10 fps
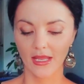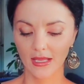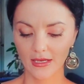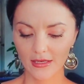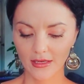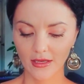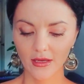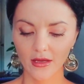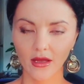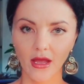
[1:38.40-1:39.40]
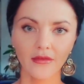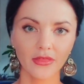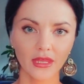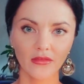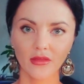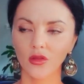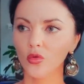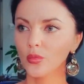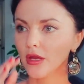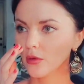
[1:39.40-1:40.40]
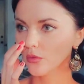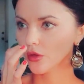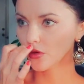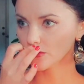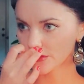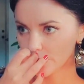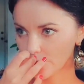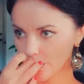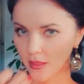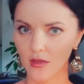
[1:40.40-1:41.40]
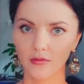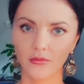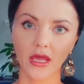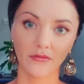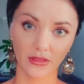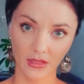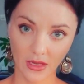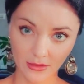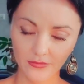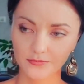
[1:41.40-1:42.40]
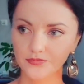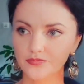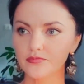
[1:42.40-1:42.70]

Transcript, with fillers: And I think that no matter what goals you um, have in life,